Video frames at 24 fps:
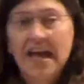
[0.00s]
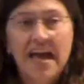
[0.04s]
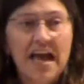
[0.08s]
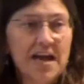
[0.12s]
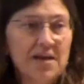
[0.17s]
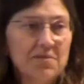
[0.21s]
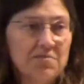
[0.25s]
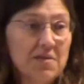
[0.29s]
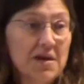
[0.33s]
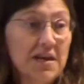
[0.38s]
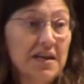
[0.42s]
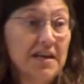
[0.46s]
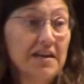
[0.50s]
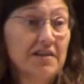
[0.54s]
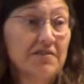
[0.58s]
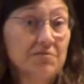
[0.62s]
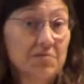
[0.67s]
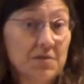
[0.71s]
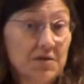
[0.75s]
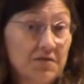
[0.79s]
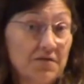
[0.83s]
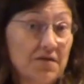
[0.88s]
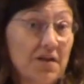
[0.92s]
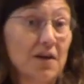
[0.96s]
and many have
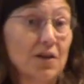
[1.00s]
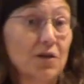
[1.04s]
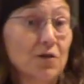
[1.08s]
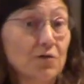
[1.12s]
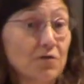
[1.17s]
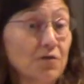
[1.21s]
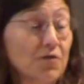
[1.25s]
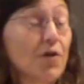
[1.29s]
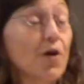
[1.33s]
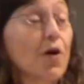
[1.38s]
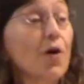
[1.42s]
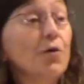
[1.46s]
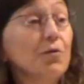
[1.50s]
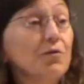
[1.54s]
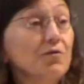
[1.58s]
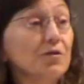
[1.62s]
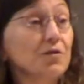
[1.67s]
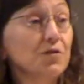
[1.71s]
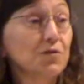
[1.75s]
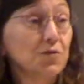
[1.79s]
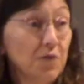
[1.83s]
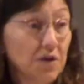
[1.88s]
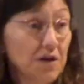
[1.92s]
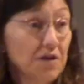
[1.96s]
been followed for
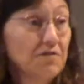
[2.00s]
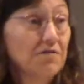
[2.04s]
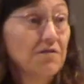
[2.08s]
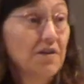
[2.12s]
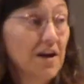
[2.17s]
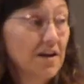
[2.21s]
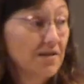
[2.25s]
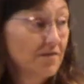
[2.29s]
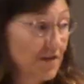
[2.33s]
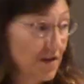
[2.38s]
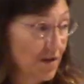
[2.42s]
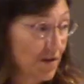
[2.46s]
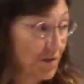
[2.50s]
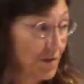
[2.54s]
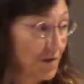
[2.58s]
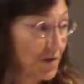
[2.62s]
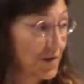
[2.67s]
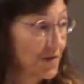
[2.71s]
over 25 years.